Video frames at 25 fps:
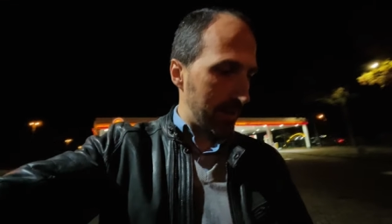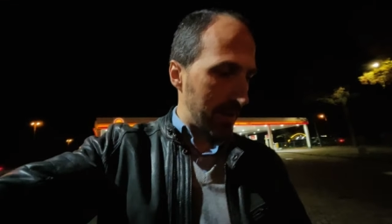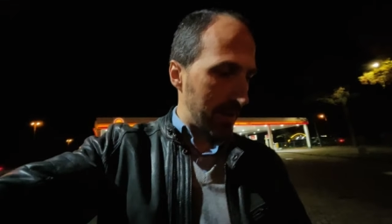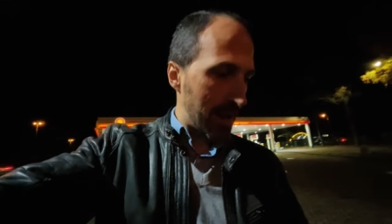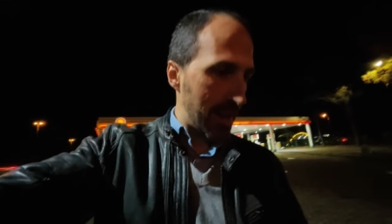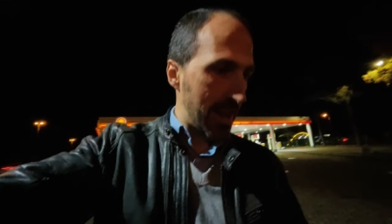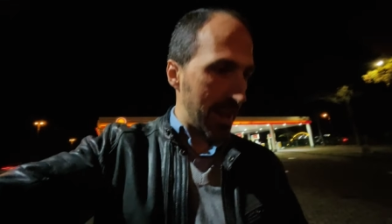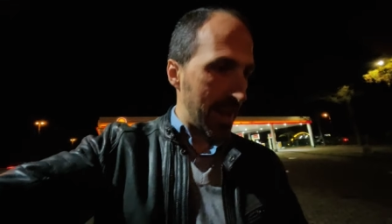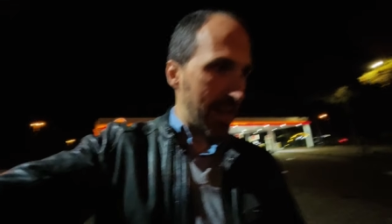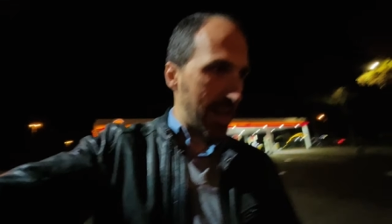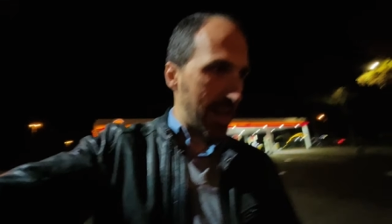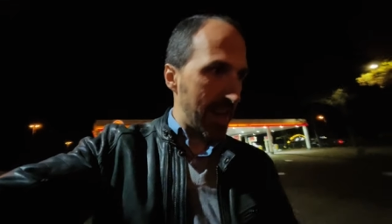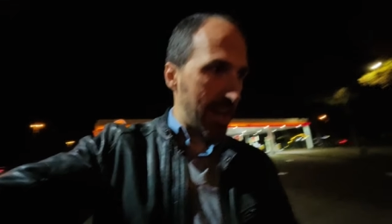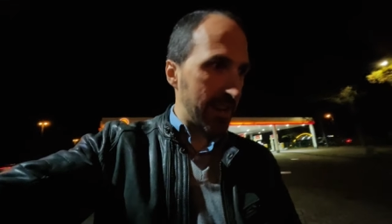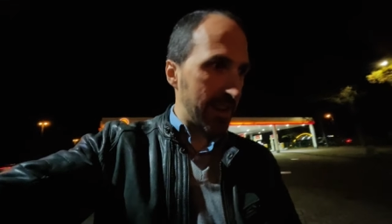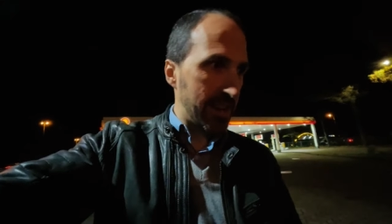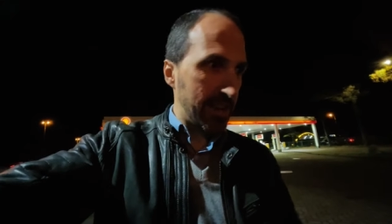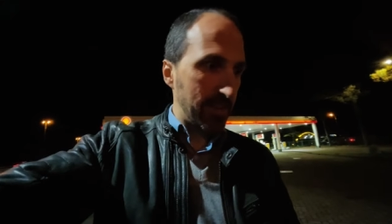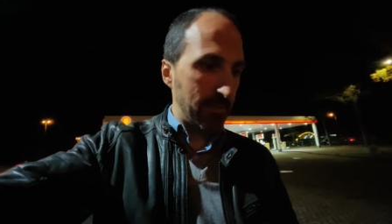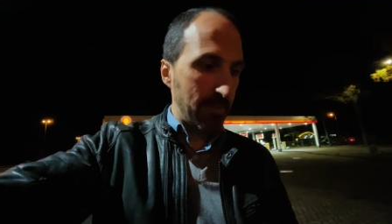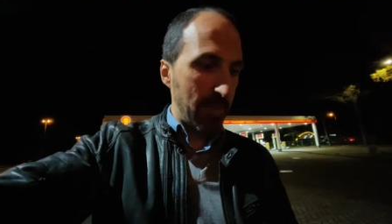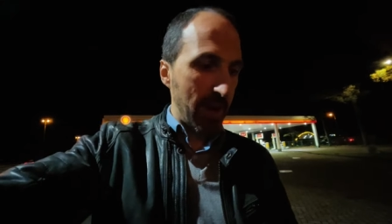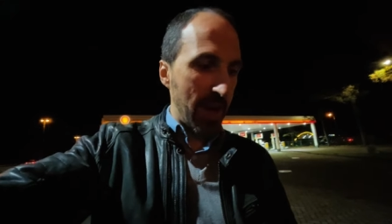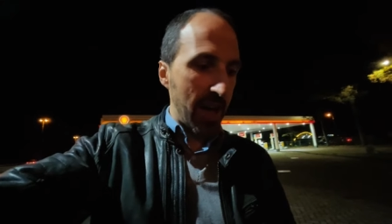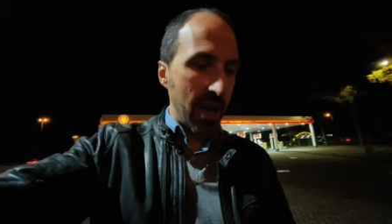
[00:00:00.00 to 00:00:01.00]
I had
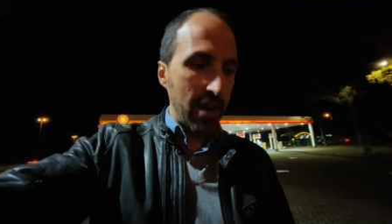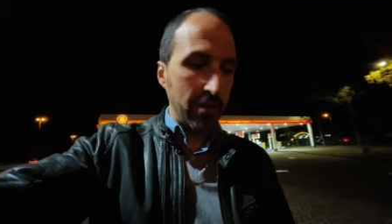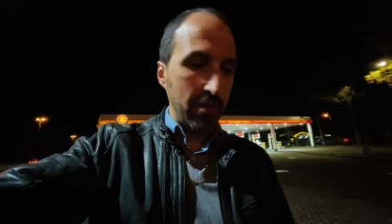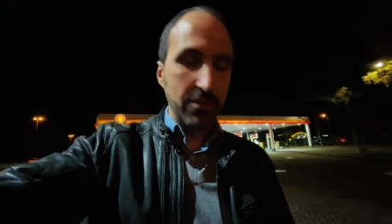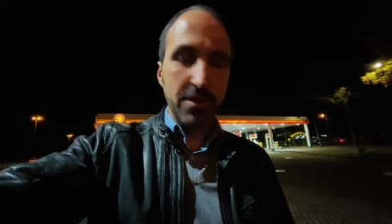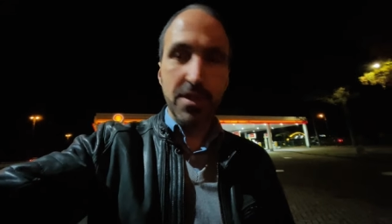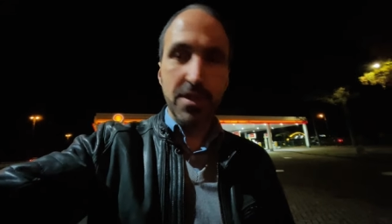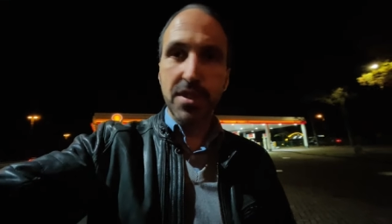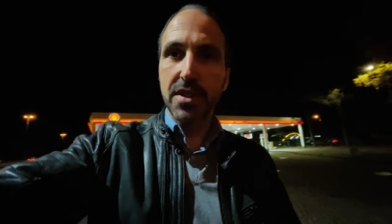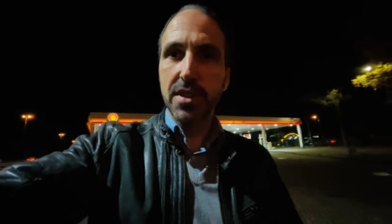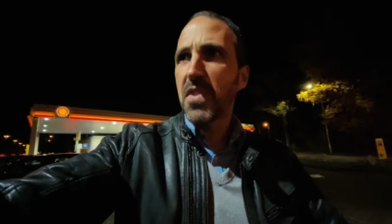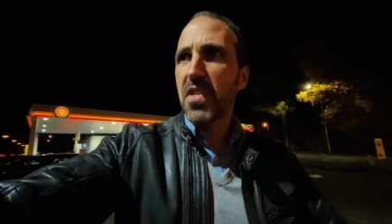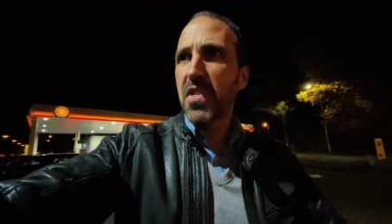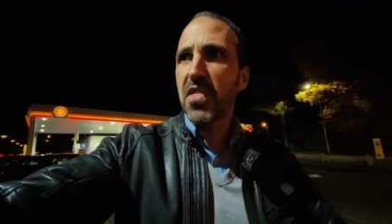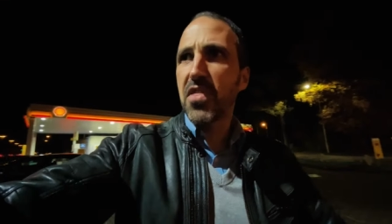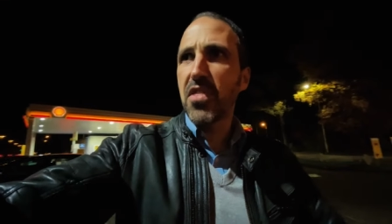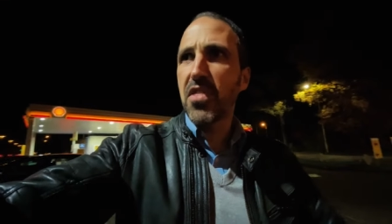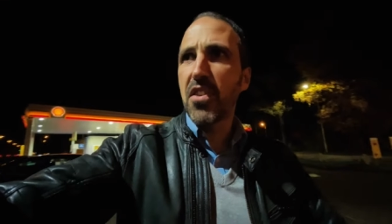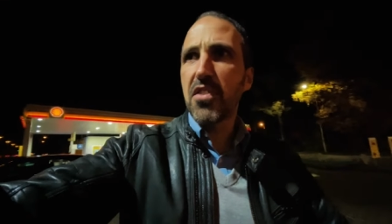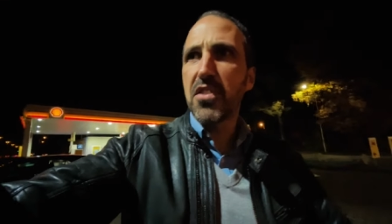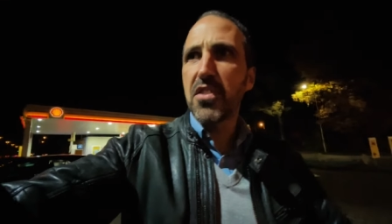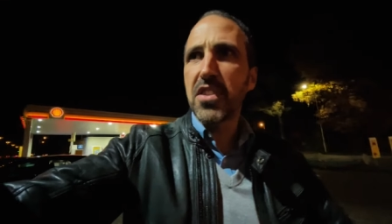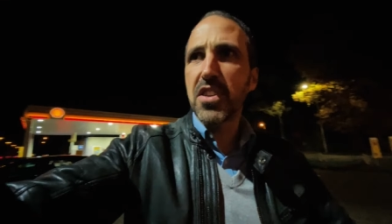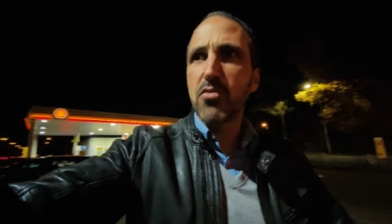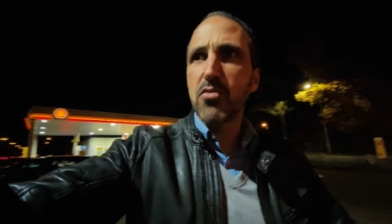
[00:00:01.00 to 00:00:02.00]
about
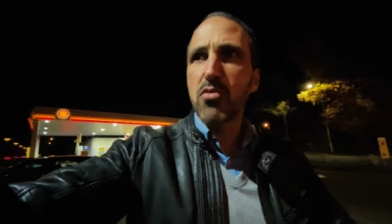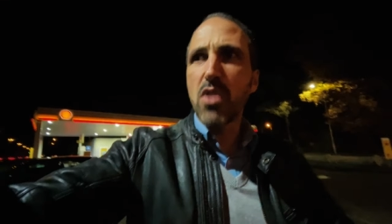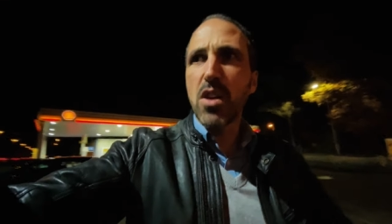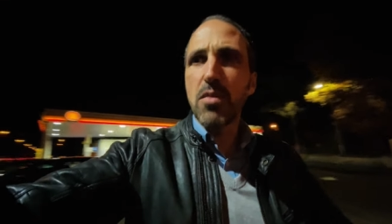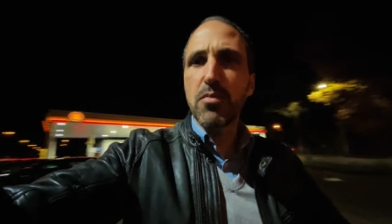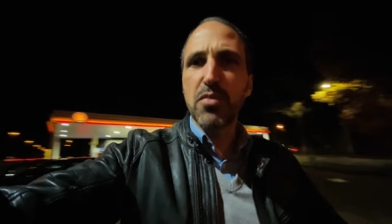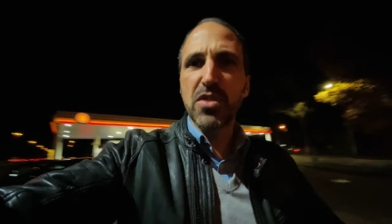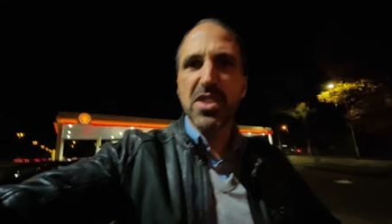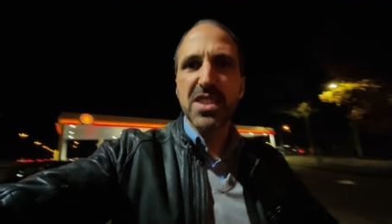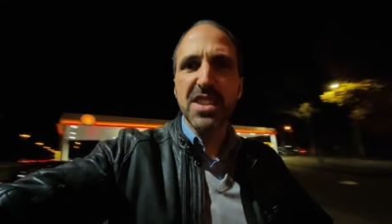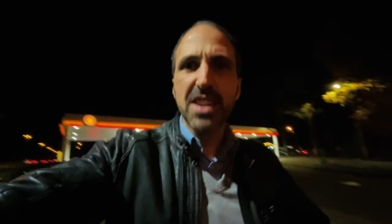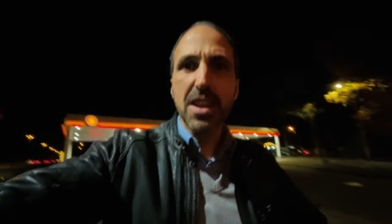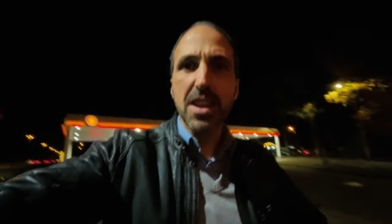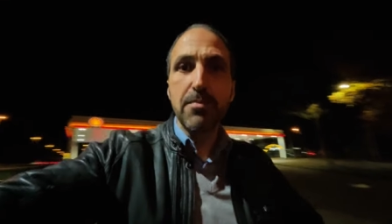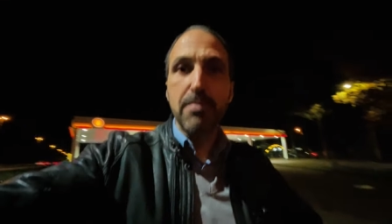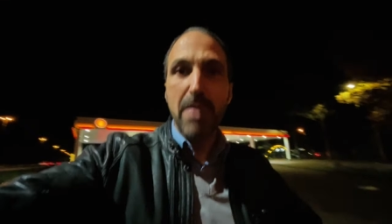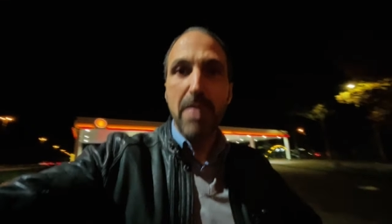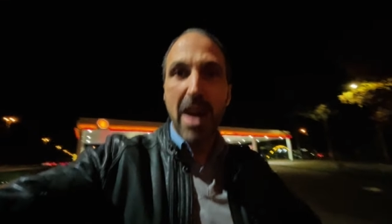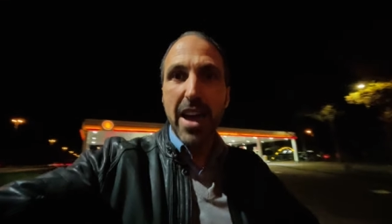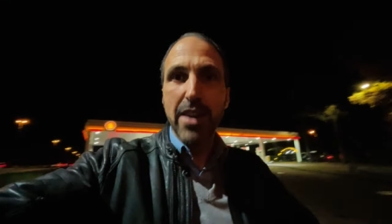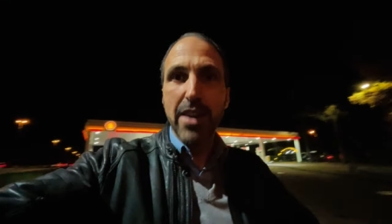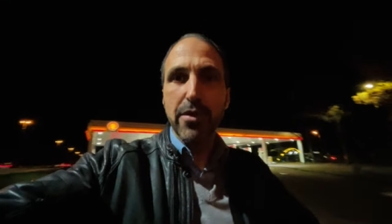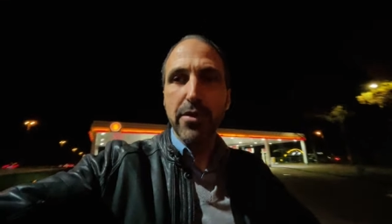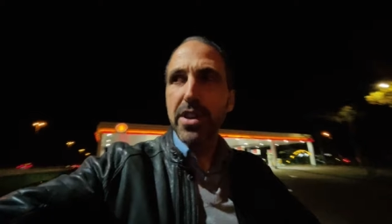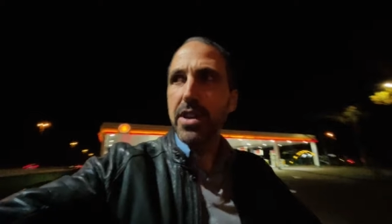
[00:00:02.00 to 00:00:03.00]
31%
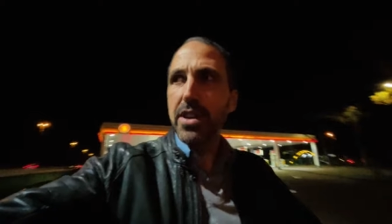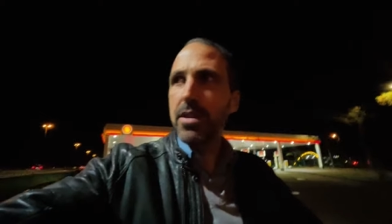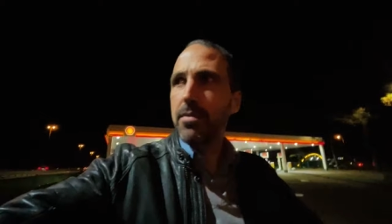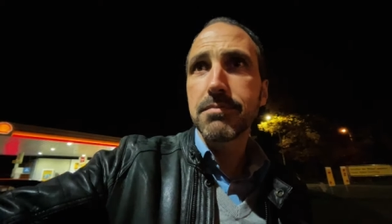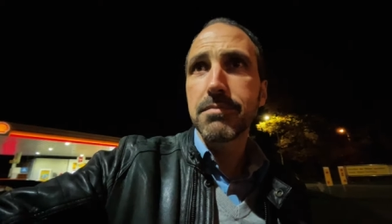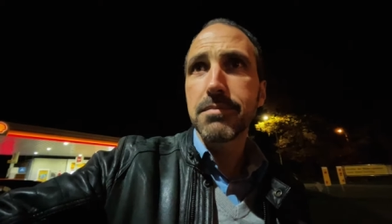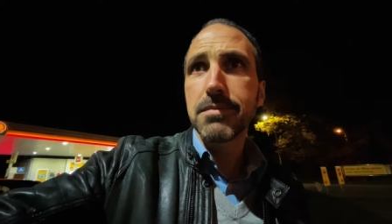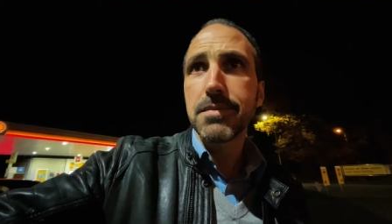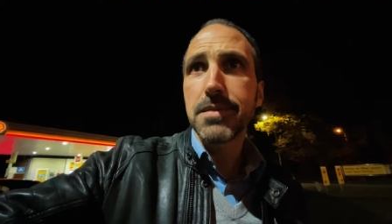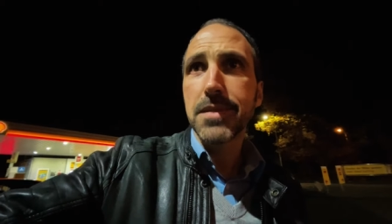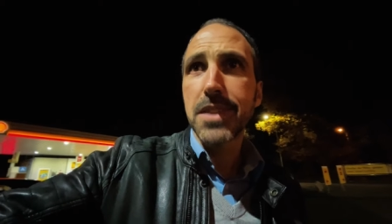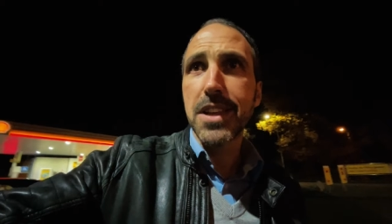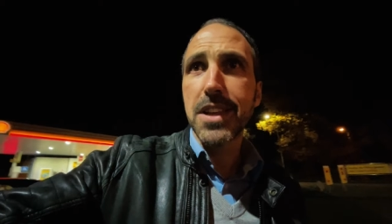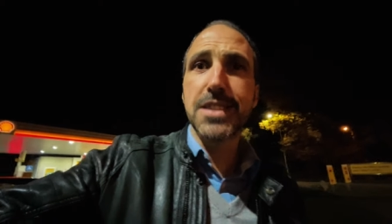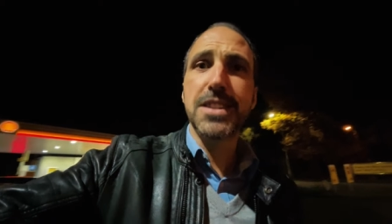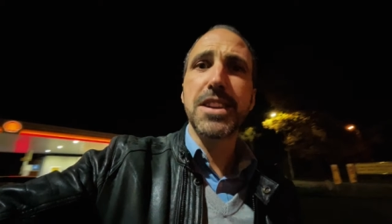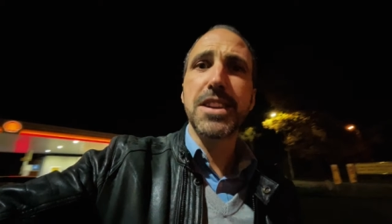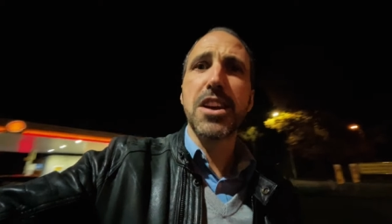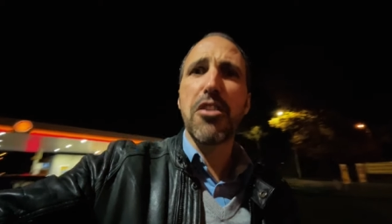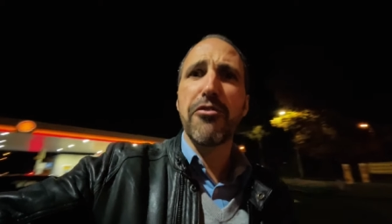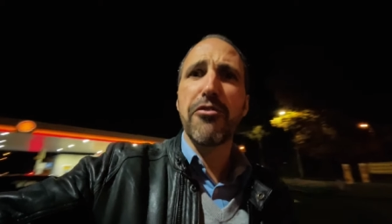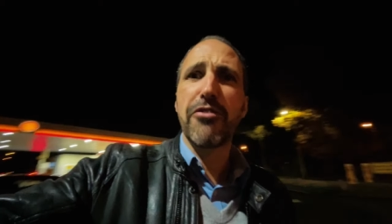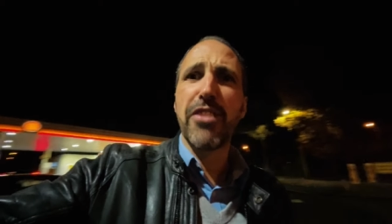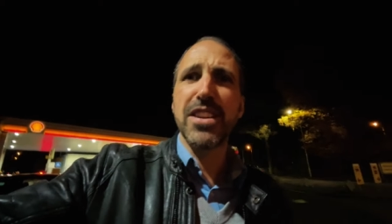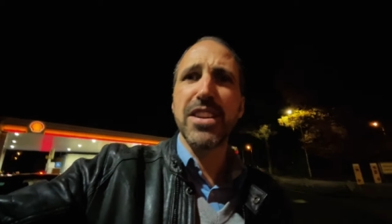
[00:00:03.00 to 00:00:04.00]
battery. Let's see
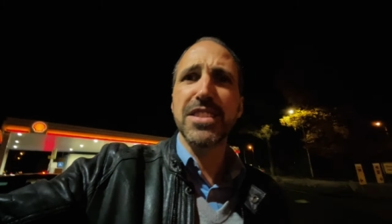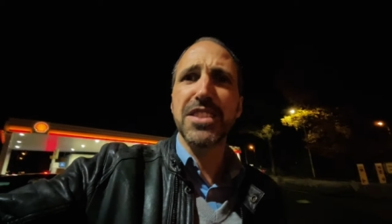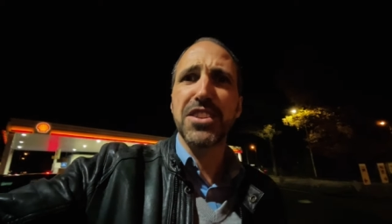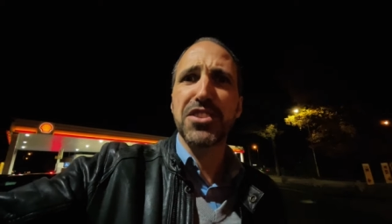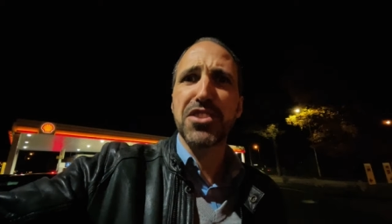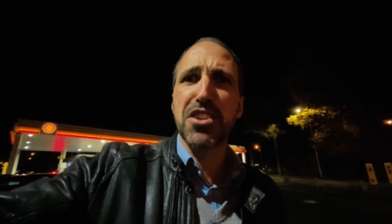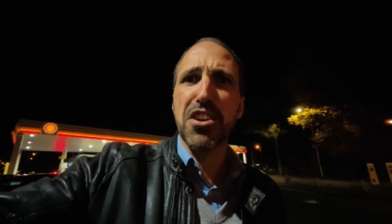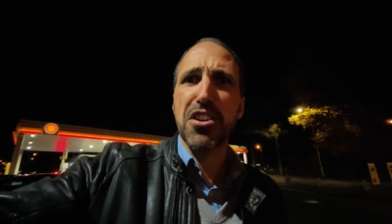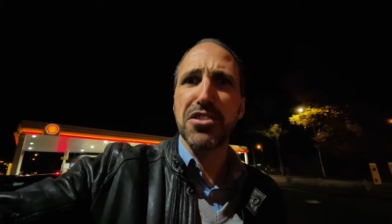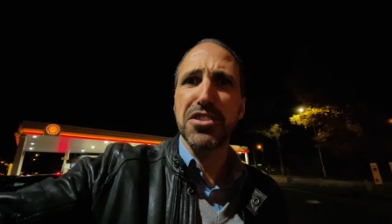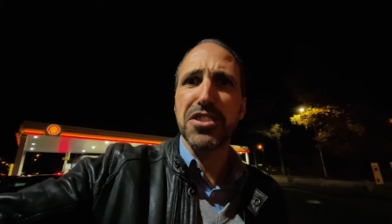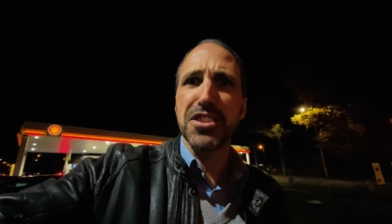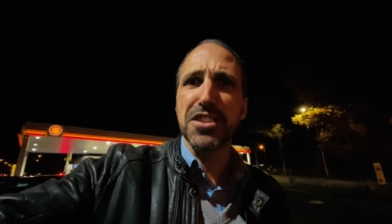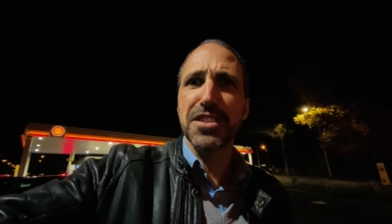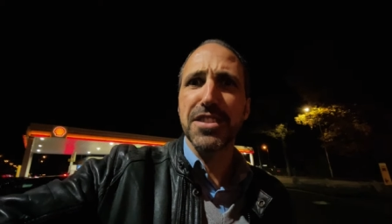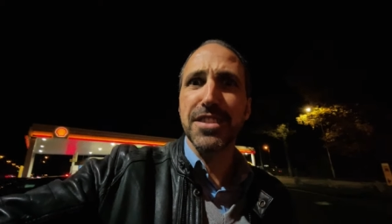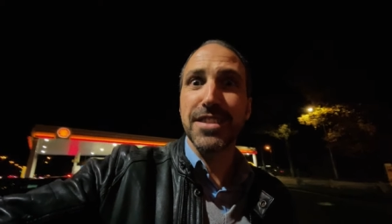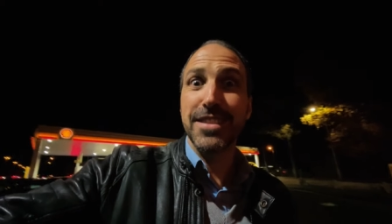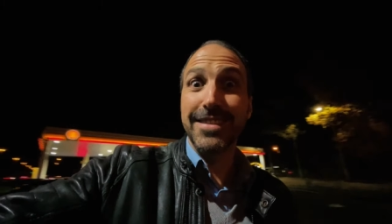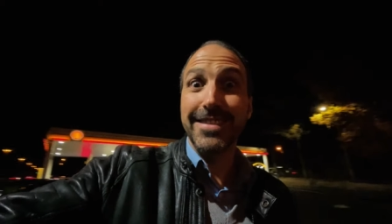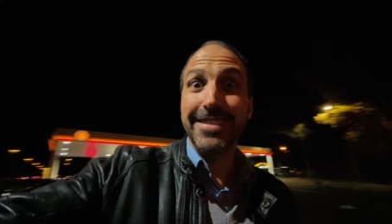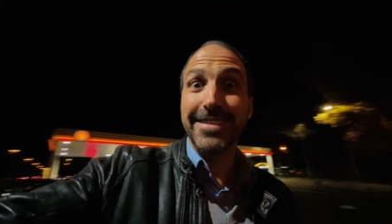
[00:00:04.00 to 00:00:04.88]
how fast it charges.